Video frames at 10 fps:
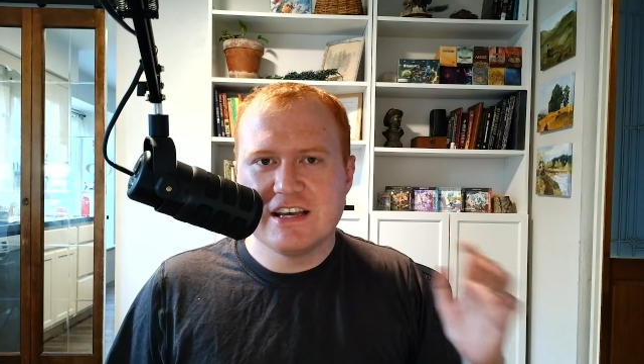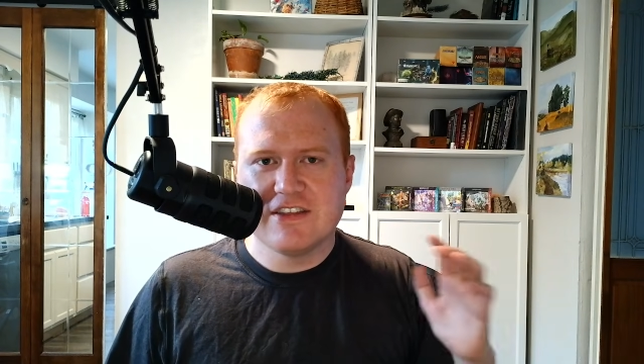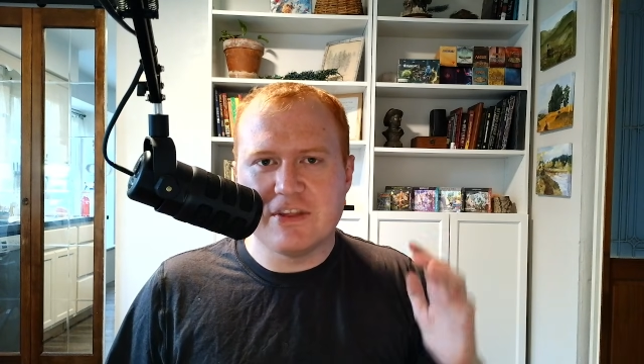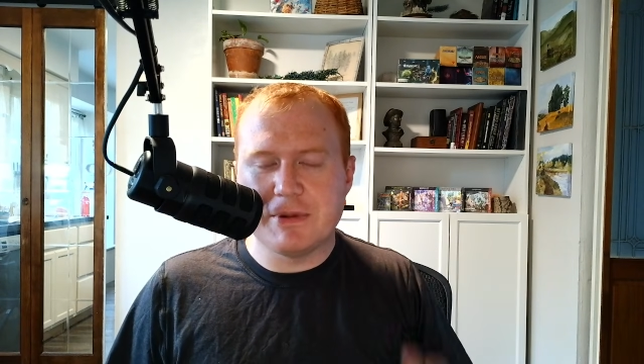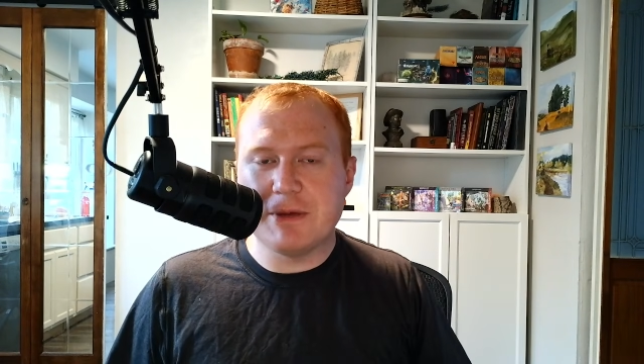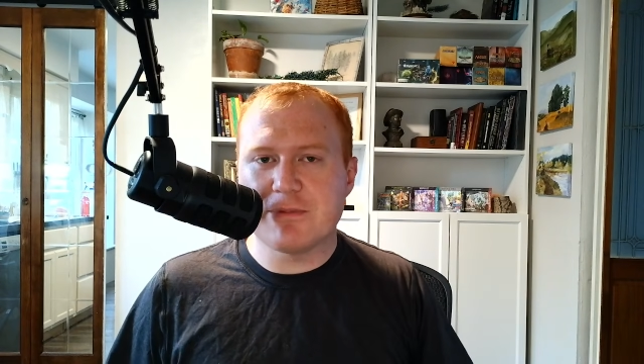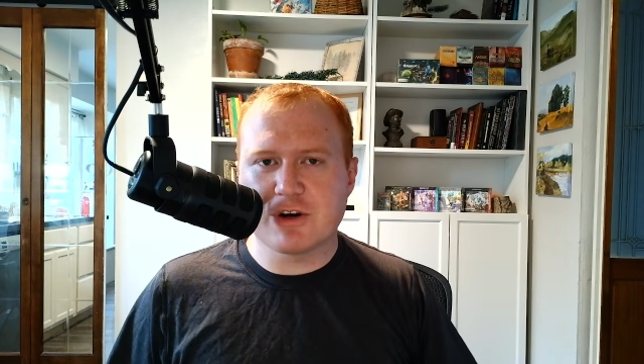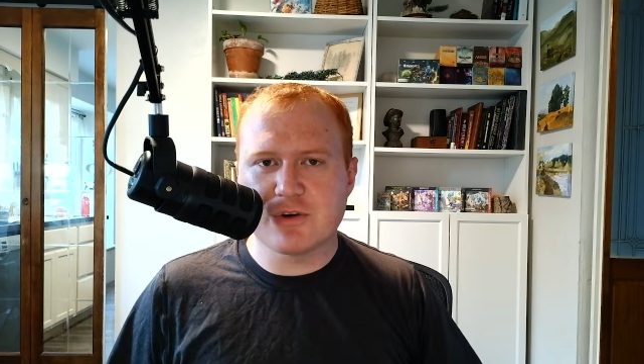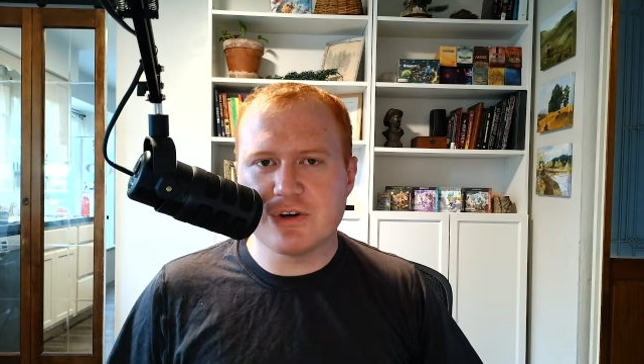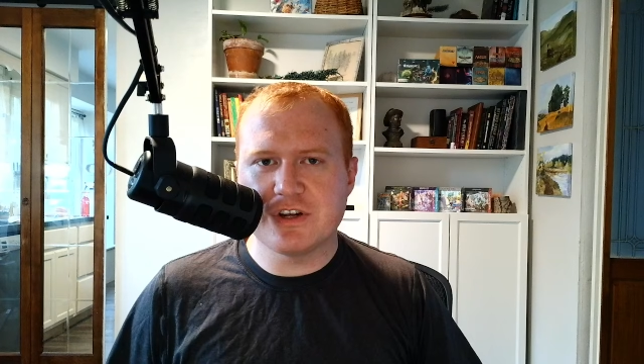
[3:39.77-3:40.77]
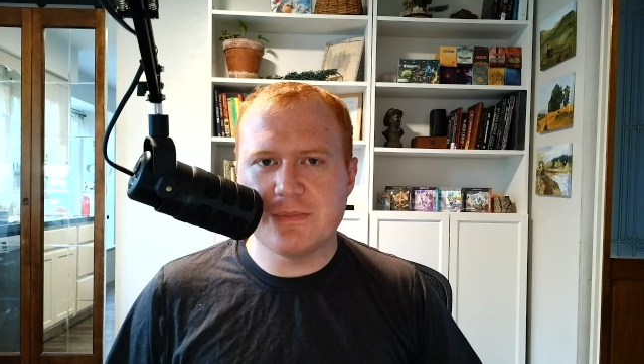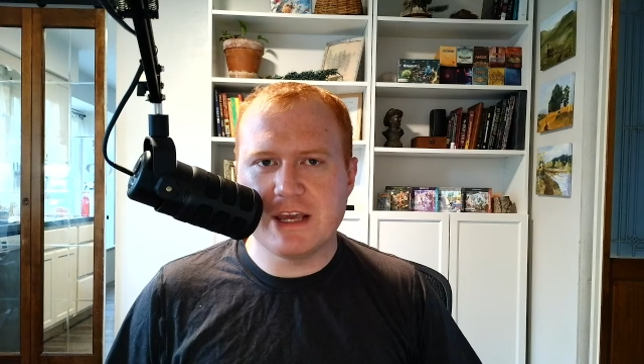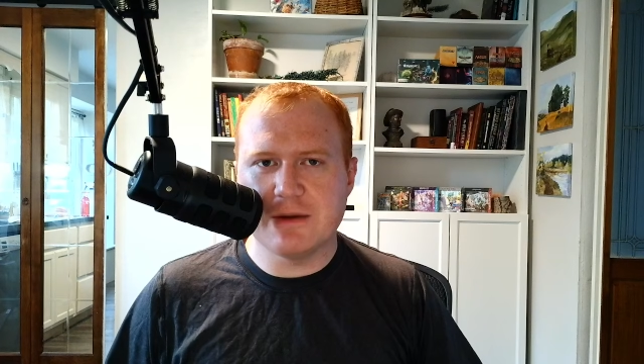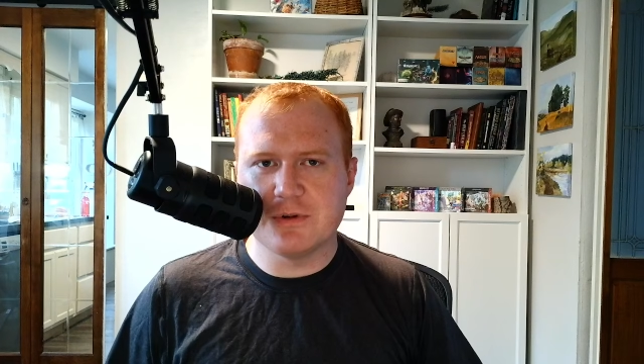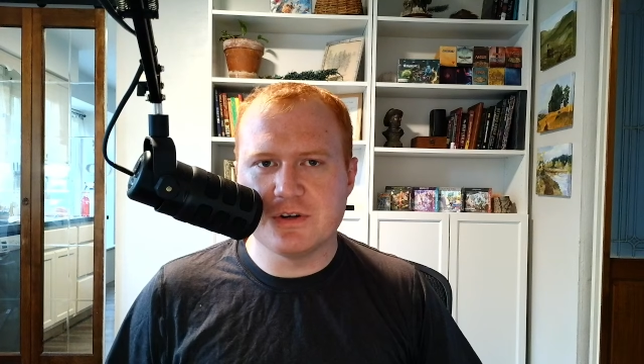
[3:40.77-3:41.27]
that people are going to
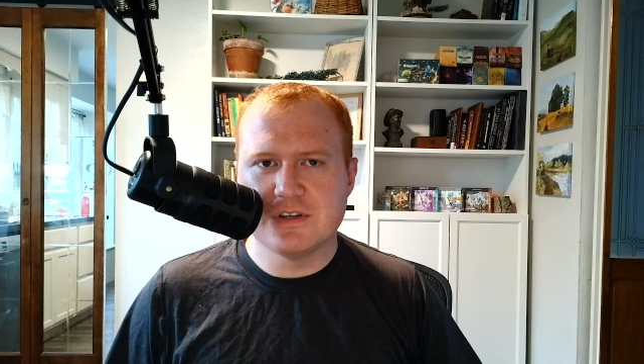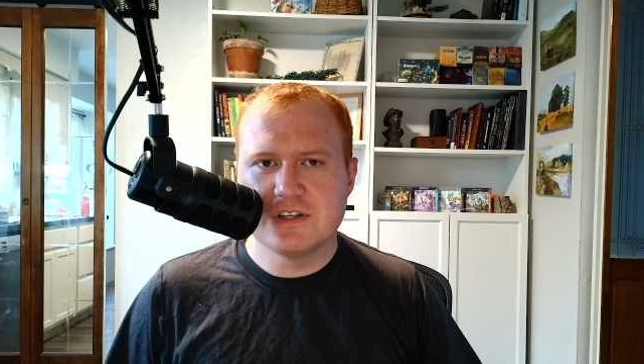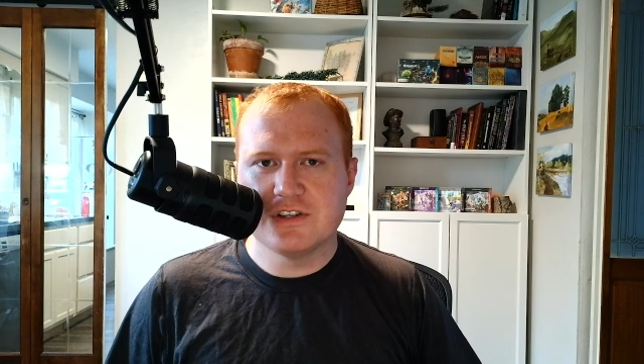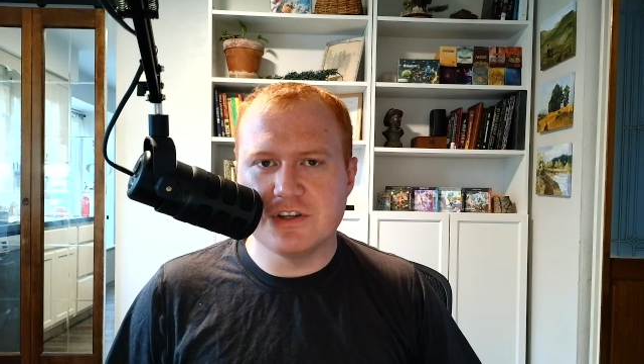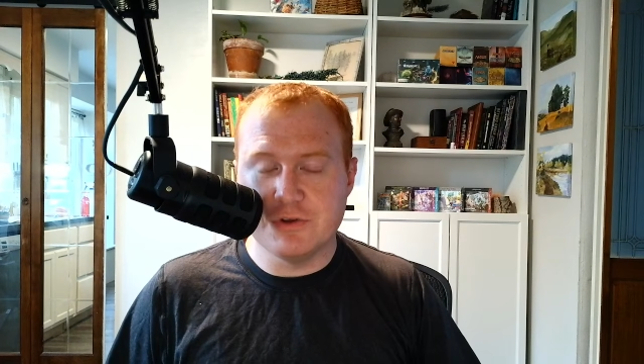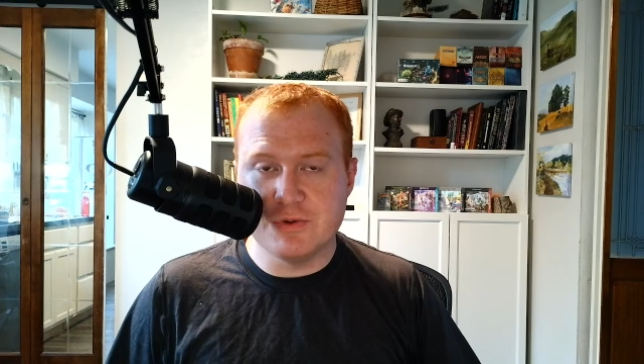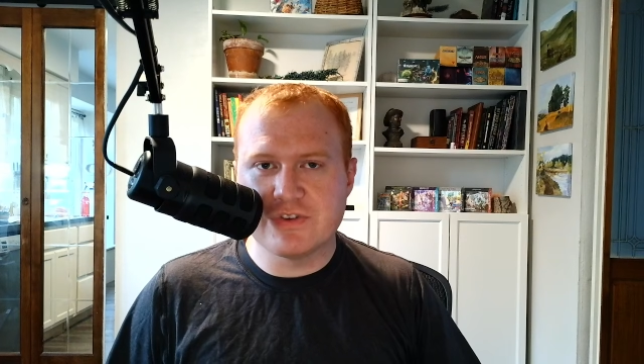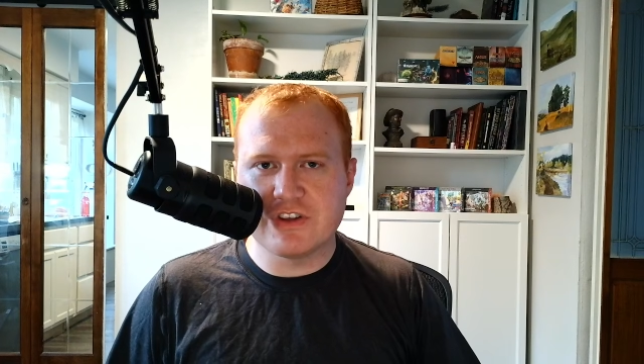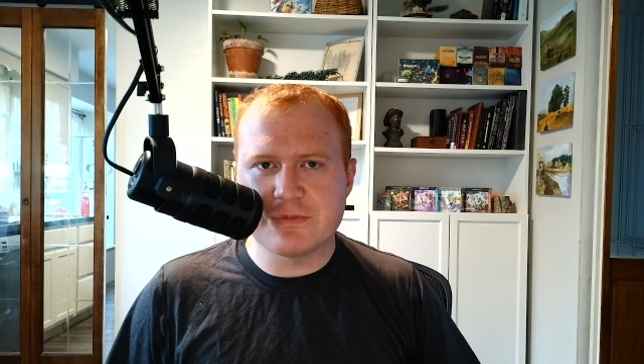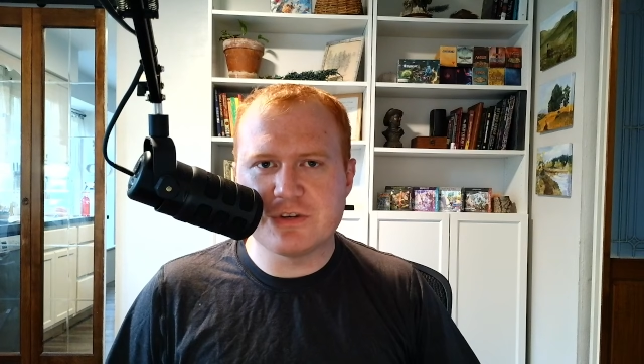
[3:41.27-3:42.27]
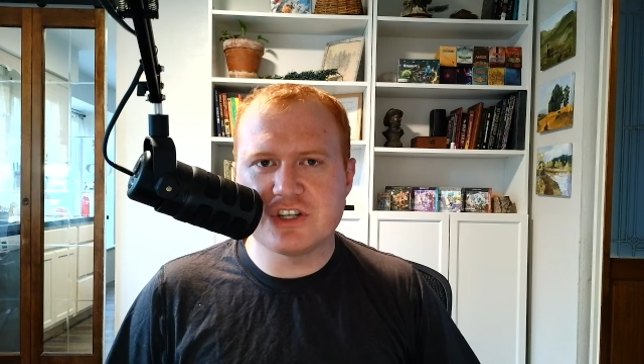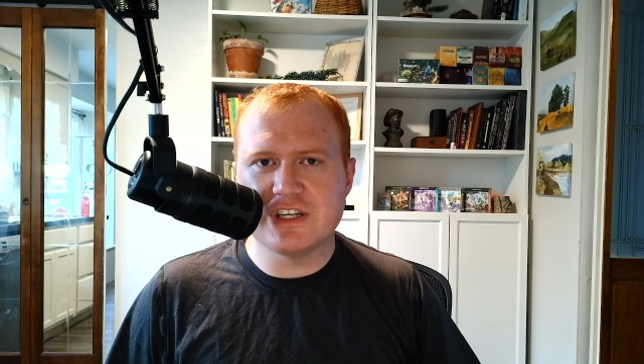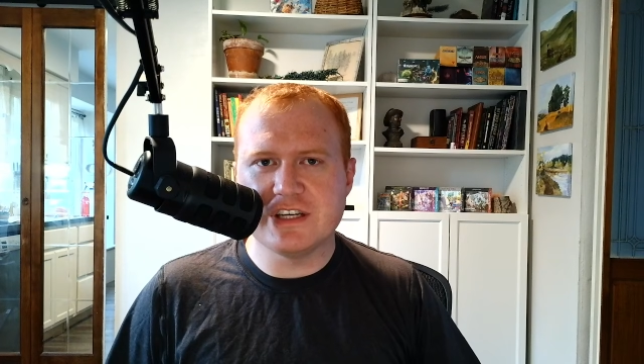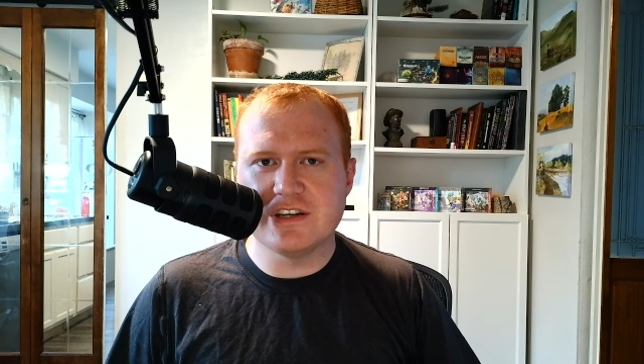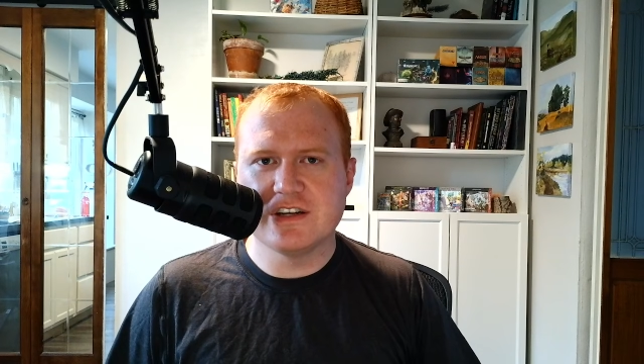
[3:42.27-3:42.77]
be able to use this
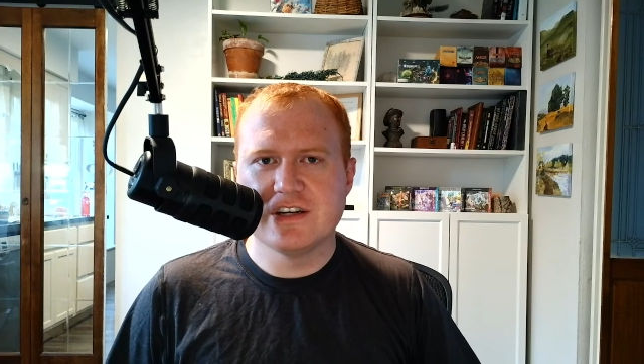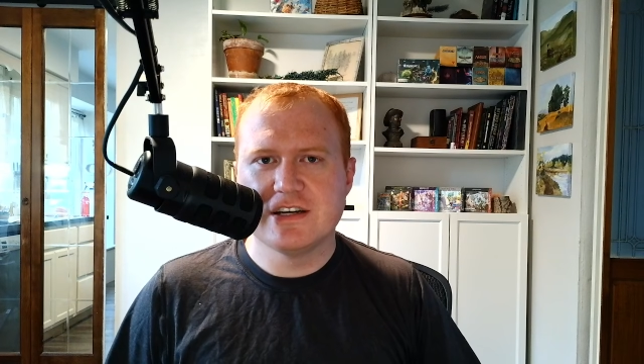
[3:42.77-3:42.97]
machine